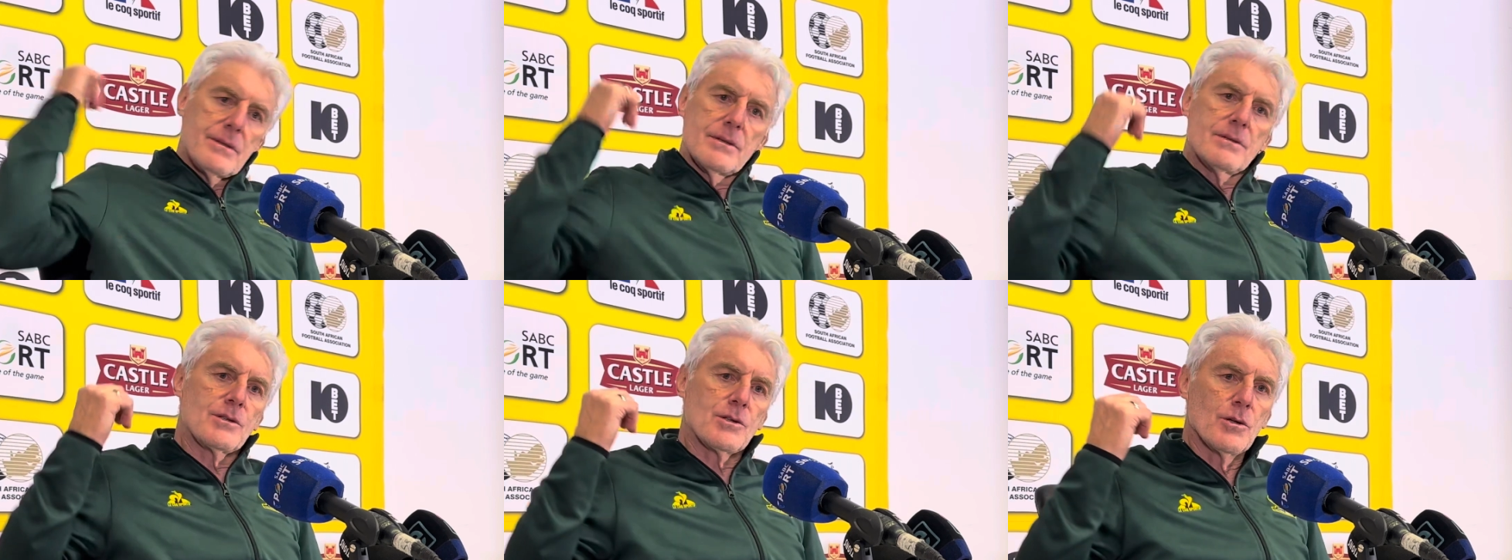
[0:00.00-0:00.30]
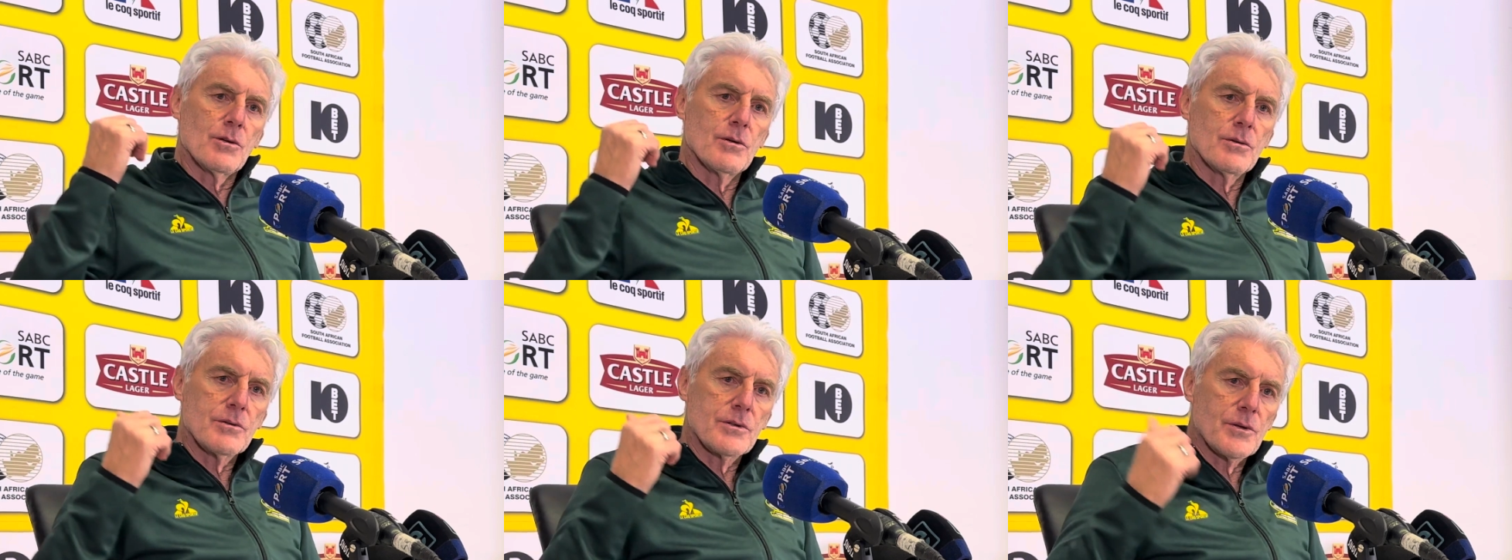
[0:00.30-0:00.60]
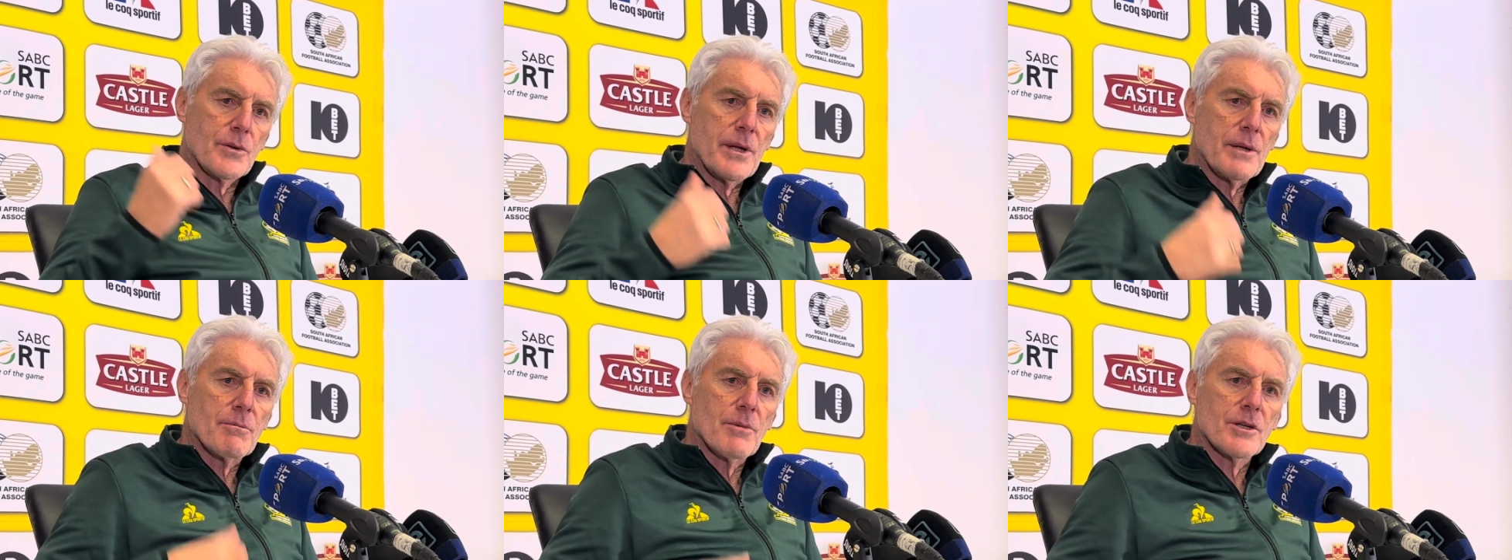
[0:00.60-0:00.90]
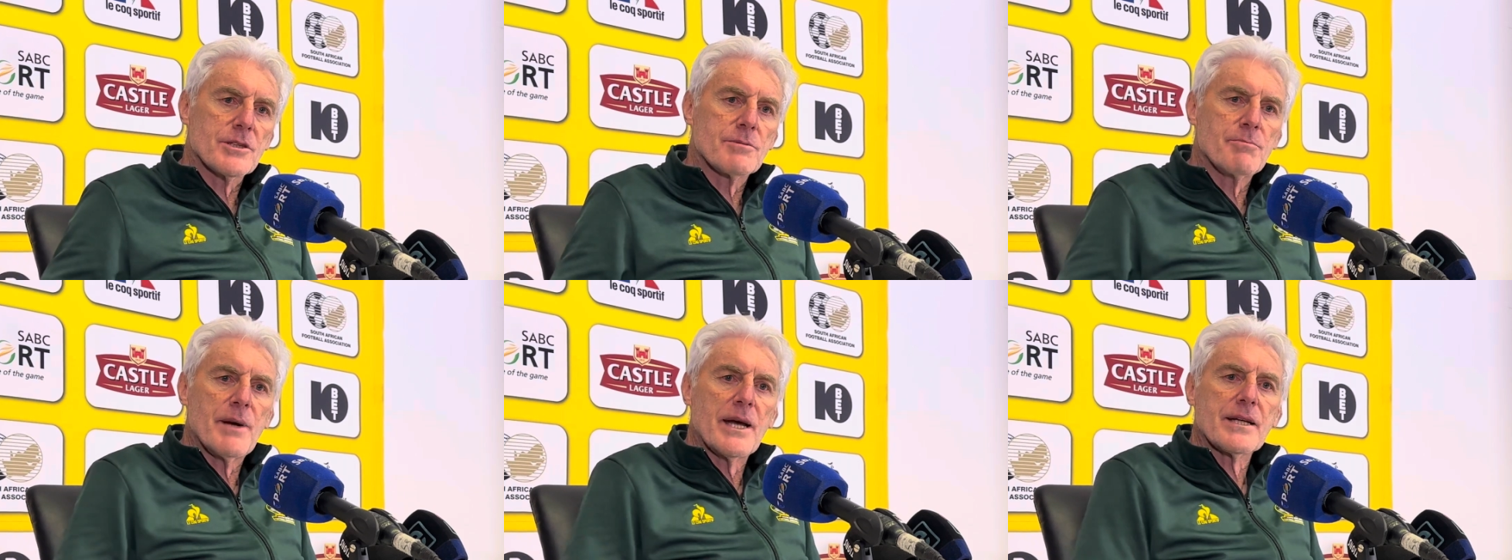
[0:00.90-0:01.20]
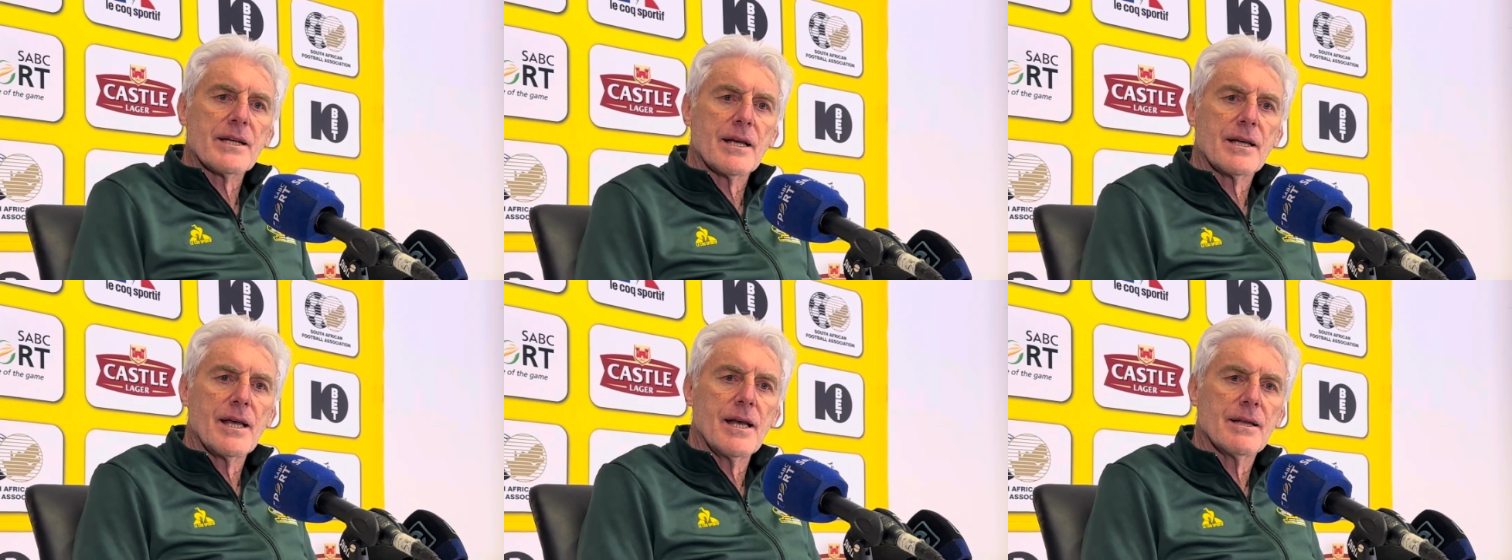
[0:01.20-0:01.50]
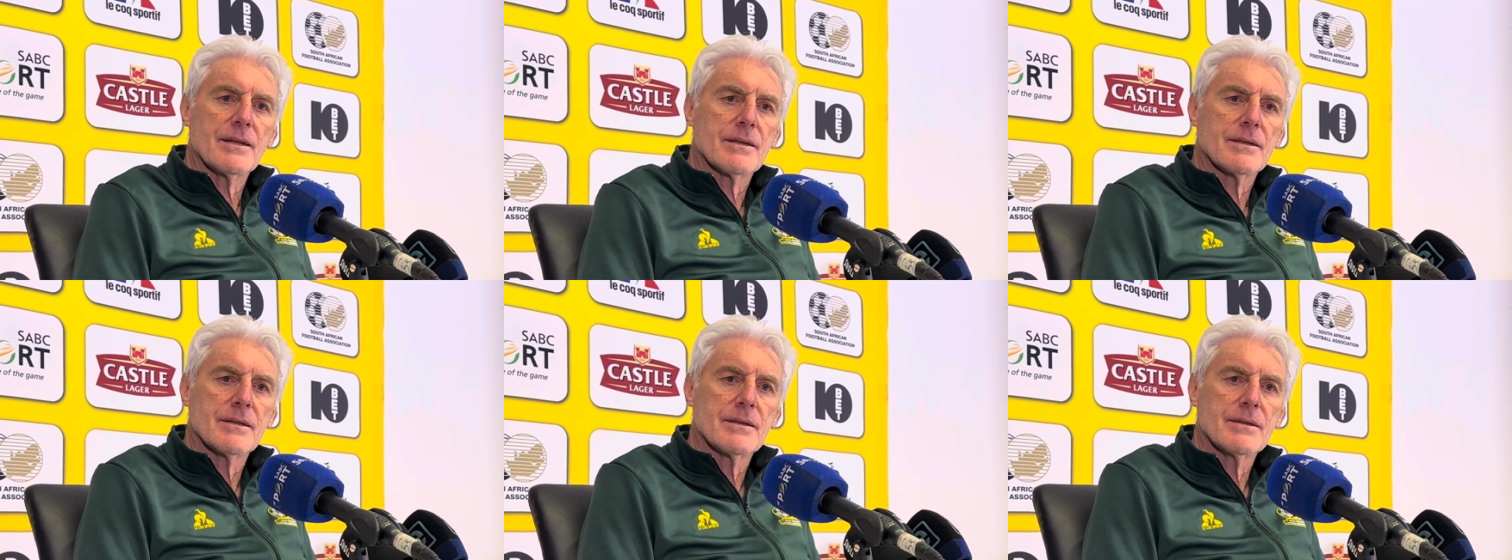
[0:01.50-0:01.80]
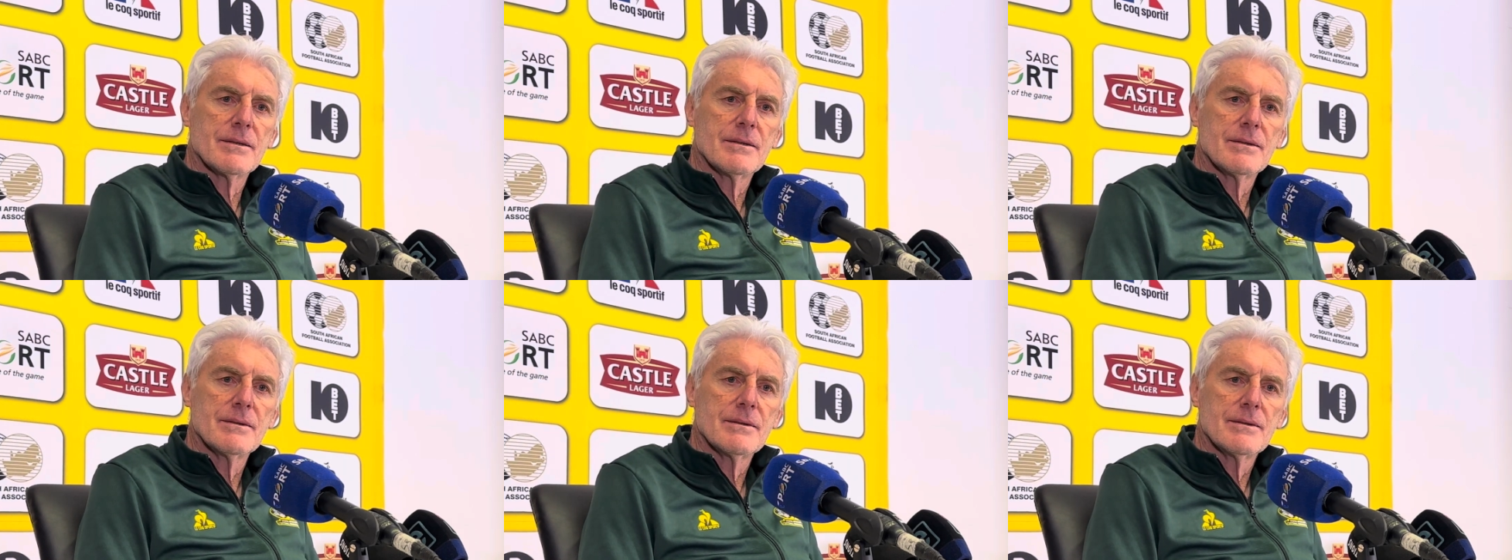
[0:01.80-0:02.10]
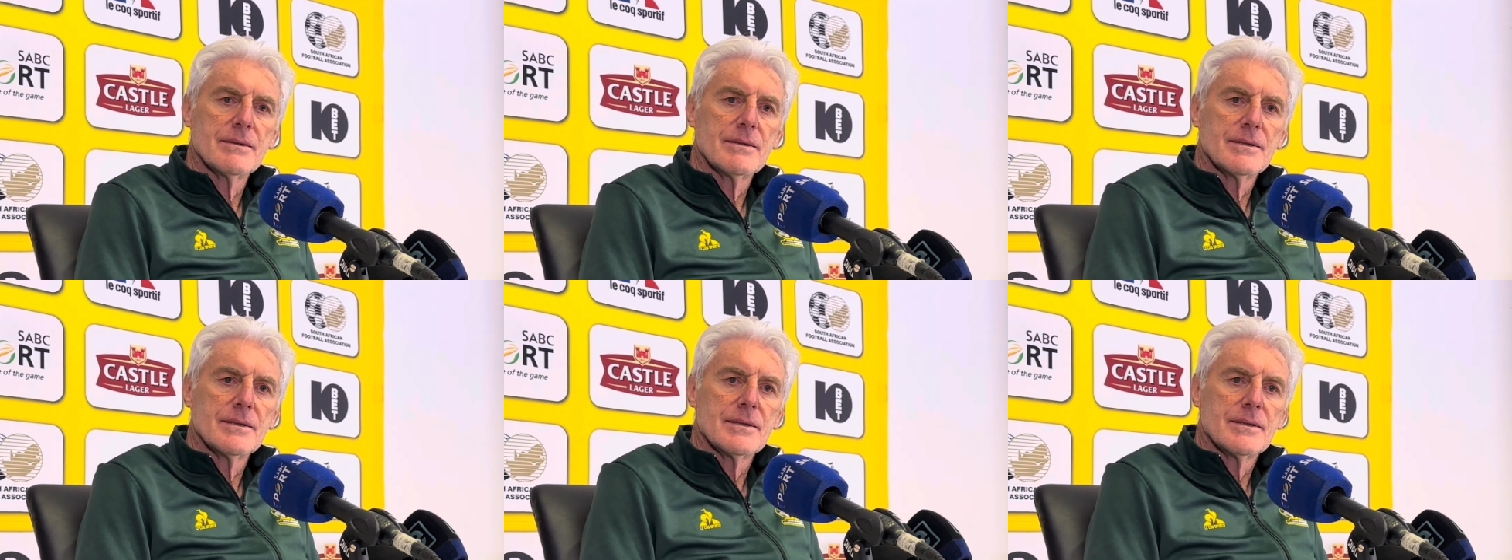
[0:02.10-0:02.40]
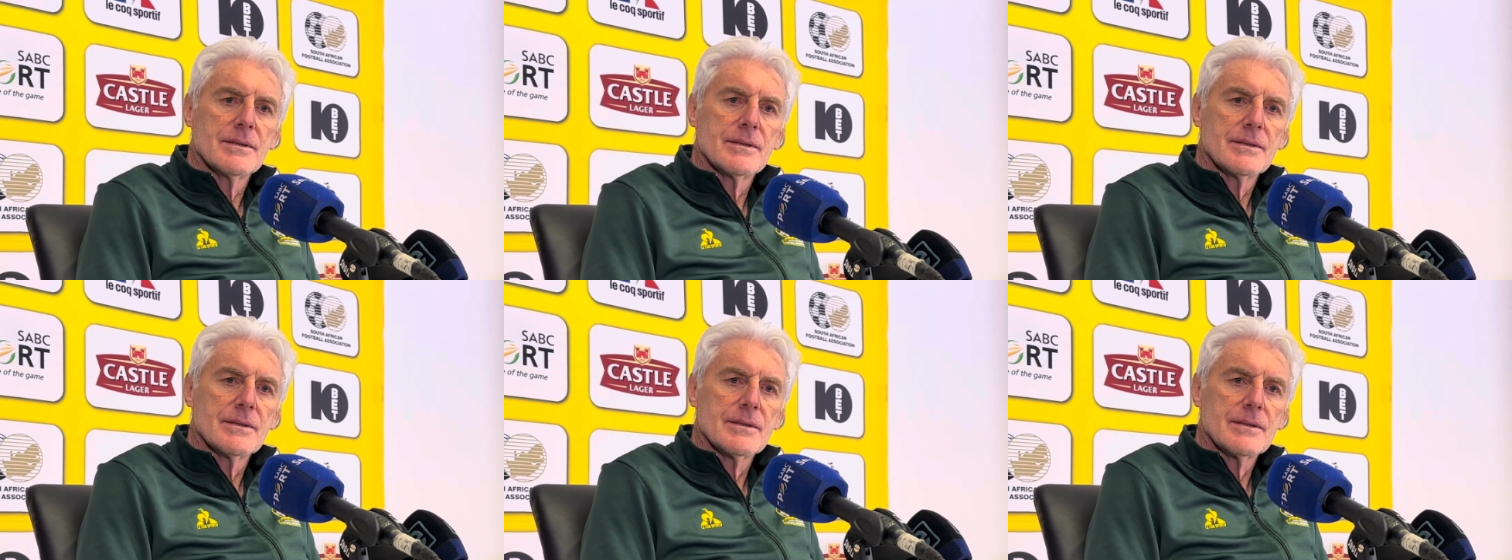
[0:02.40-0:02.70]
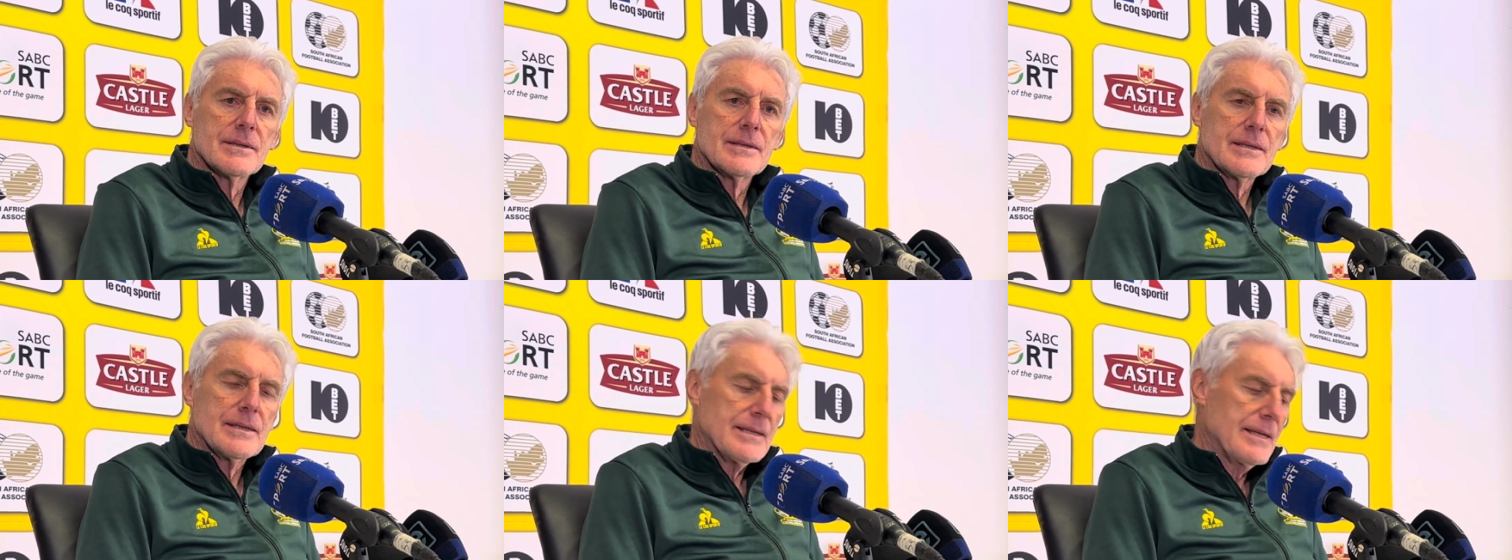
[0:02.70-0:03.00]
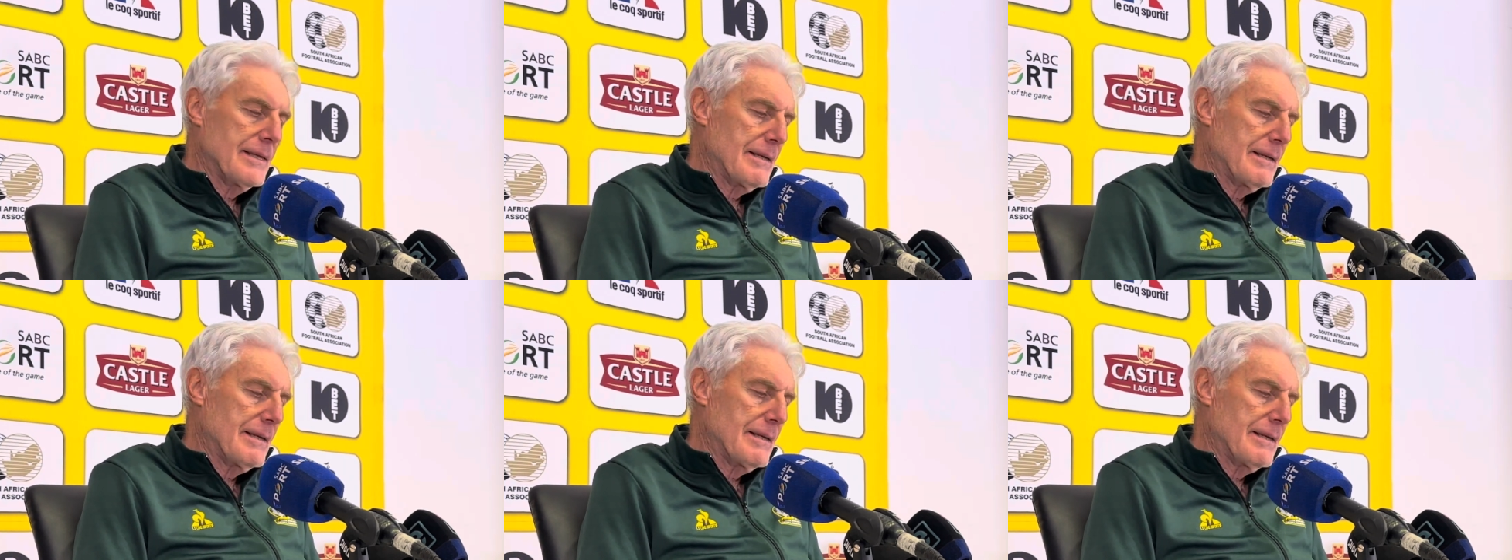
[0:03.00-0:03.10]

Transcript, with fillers: two, three months back again. Uh,